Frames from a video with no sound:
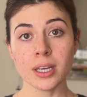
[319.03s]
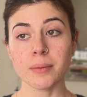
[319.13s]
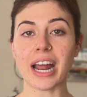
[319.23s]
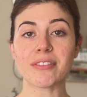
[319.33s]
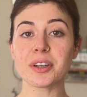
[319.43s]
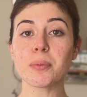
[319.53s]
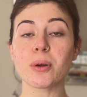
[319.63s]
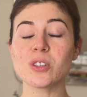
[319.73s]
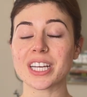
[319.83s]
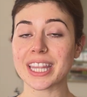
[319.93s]
Every
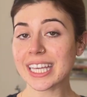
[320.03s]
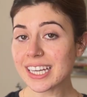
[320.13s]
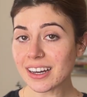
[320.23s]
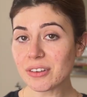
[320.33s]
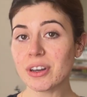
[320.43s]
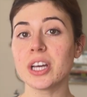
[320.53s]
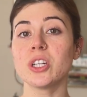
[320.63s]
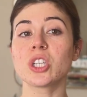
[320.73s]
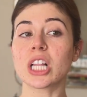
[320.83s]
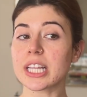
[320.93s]
approach I can think of
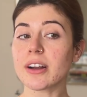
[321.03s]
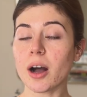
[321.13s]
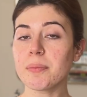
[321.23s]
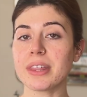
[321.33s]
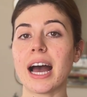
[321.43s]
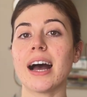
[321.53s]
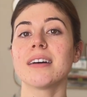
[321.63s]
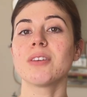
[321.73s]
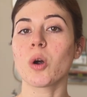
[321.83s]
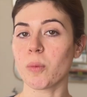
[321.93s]
to clear up that
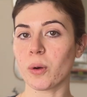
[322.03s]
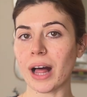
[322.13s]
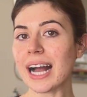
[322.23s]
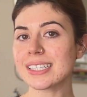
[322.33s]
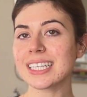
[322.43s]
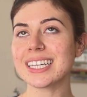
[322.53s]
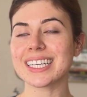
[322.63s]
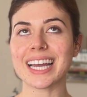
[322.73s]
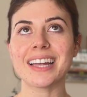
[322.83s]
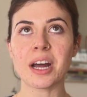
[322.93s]
hormonal acne, and
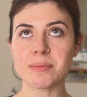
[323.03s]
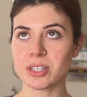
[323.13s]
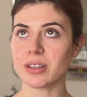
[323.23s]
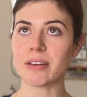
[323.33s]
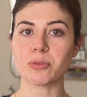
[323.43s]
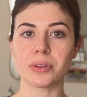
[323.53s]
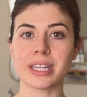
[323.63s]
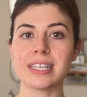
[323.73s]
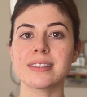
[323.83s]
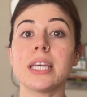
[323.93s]
again, I'm still left with
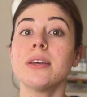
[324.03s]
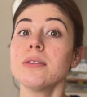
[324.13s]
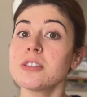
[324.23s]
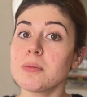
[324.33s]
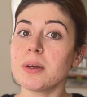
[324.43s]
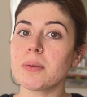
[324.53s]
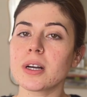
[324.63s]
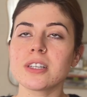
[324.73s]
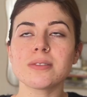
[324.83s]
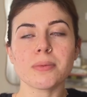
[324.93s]
this. It used to be
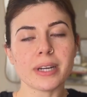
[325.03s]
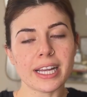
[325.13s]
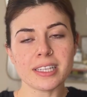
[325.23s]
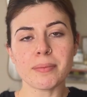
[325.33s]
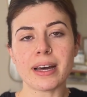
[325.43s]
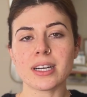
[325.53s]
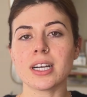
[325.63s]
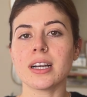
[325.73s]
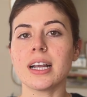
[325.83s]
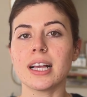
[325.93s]
worse. We're getting
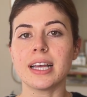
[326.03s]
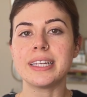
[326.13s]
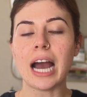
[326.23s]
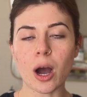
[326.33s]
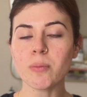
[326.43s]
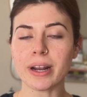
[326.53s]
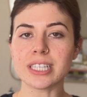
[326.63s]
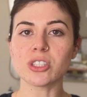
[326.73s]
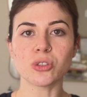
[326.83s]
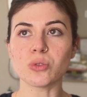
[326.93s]
better. Now I'm
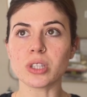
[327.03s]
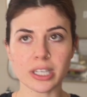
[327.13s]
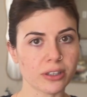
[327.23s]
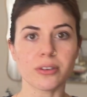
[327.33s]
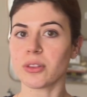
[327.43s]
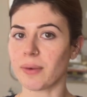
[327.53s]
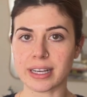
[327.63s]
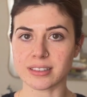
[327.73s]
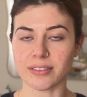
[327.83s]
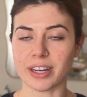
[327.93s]
ready to clear the
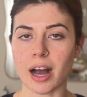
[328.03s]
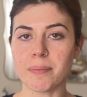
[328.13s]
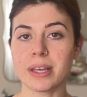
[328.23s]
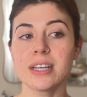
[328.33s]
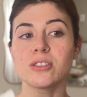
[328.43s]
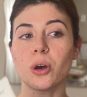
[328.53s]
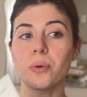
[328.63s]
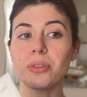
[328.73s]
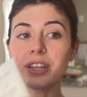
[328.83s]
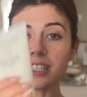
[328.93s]
rest of it up.
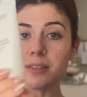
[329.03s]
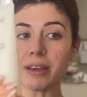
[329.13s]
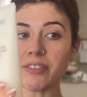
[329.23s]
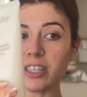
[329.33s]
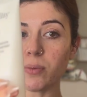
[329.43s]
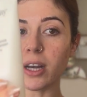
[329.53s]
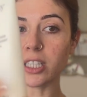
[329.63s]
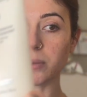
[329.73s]
So this is my face wash I'm